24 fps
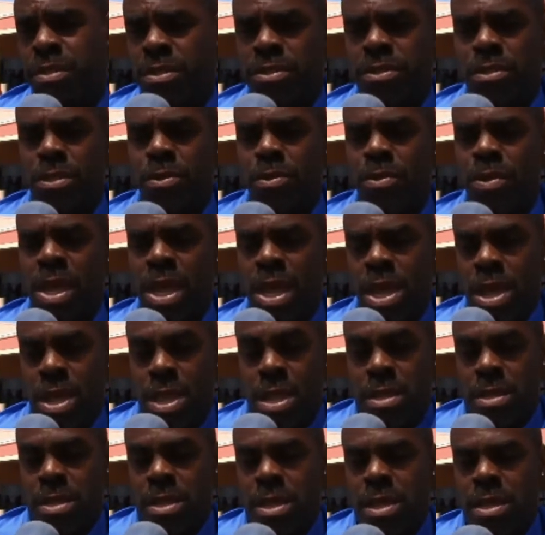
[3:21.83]
So
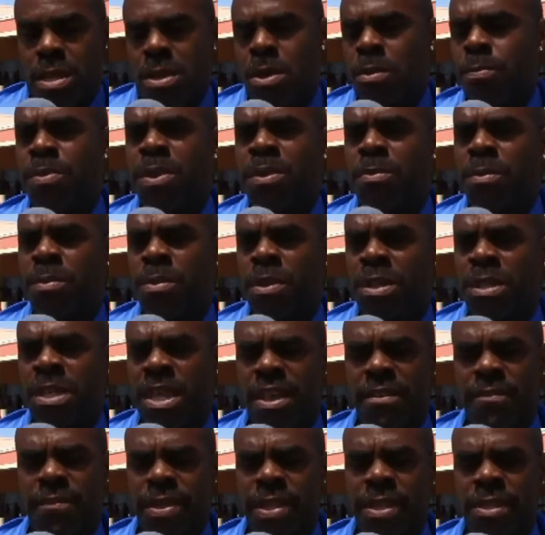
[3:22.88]
the young people are
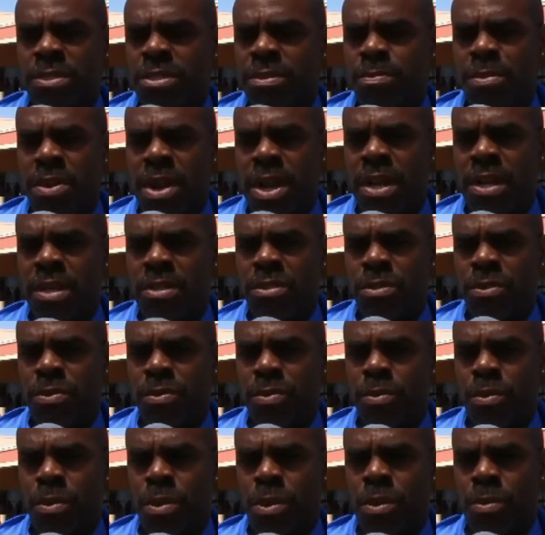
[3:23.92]
definitely inspired
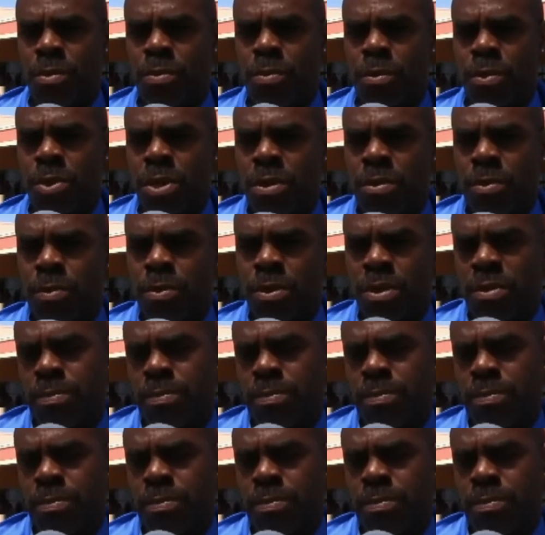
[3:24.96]
to want to